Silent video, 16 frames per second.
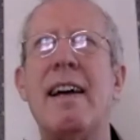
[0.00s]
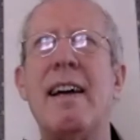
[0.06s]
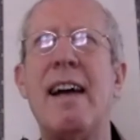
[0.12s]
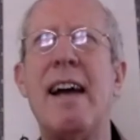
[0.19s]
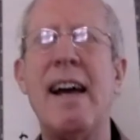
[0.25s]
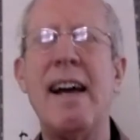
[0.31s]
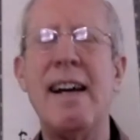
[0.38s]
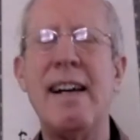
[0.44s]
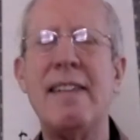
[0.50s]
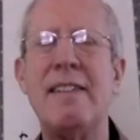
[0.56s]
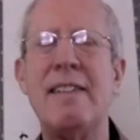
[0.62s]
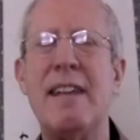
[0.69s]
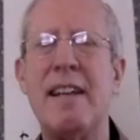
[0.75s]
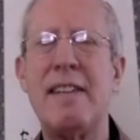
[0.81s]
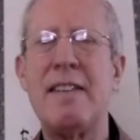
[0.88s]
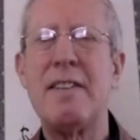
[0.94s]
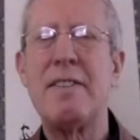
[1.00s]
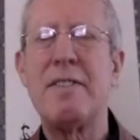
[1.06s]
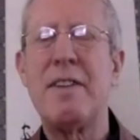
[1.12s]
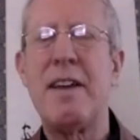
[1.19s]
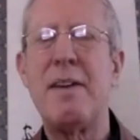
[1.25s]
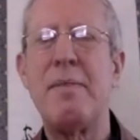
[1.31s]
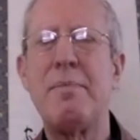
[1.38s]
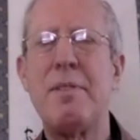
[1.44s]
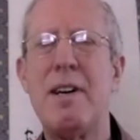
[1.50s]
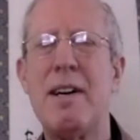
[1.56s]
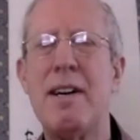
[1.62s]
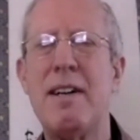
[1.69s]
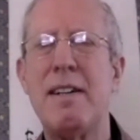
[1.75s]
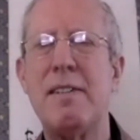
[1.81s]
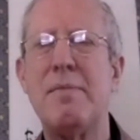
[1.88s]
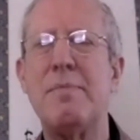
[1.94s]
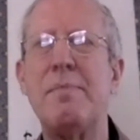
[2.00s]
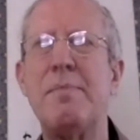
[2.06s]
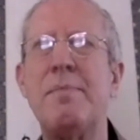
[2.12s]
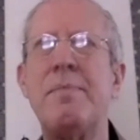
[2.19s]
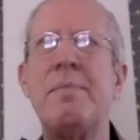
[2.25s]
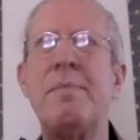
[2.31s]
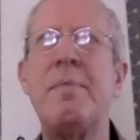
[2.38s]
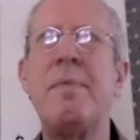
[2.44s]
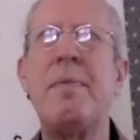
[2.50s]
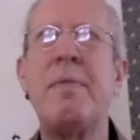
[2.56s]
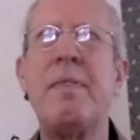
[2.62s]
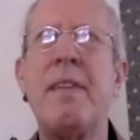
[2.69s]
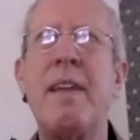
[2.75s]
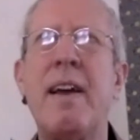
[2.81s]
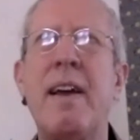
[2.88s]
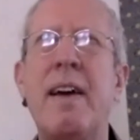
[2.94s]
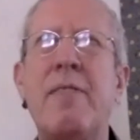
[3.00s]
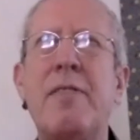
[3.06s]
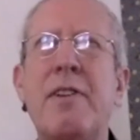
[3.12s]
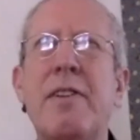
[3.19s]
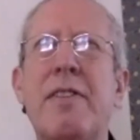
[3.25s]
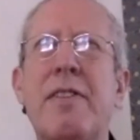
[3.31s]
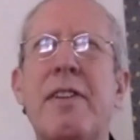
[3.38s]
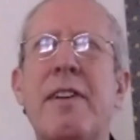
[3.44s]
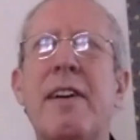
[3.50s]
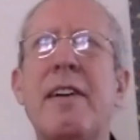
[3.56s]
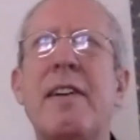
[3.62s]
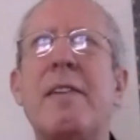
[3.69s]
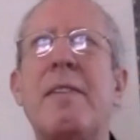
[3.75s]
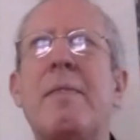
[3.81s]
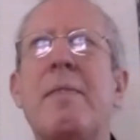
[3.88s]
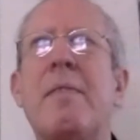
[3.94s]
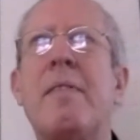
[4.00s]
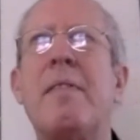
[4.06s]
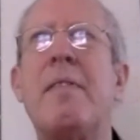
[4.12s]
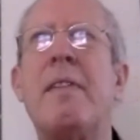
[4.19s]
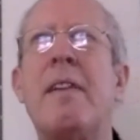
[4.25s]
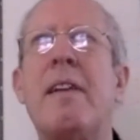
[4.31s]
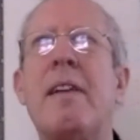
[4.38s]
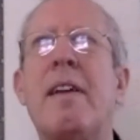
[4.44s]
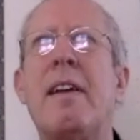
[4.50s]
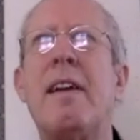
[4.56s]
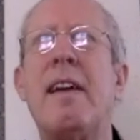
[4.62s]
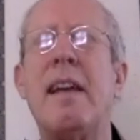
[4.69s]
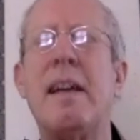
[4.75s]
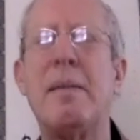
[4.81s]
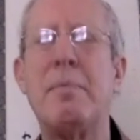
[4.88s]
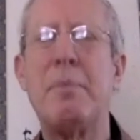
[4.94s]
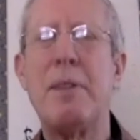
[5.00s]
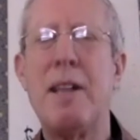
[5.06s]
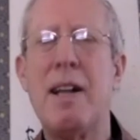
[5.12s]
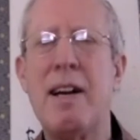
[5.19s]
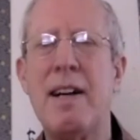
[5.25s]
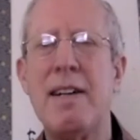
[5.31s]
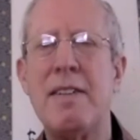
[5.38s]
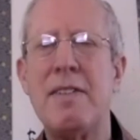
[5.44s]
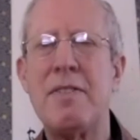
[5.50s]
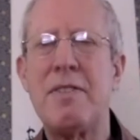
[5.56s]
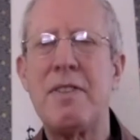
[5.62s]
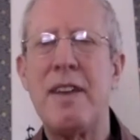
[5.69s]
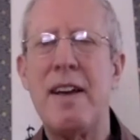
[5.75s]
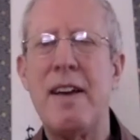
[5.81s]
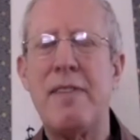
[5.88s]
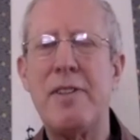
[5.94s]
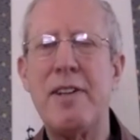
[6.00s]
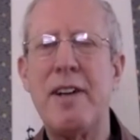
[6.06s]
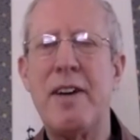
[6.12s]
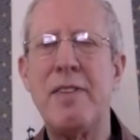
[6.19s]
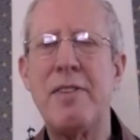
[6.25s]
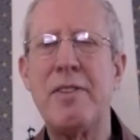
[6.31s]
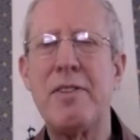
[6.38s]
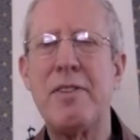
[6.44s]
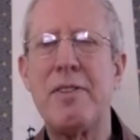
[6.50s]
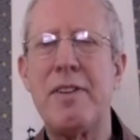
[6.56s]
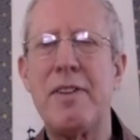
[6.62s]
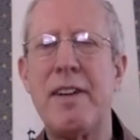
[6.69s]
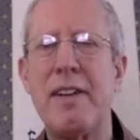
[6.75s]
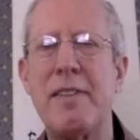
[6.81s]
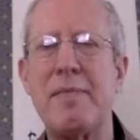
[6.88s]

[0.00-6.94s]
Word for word: And at the same time, everything implies every other thing.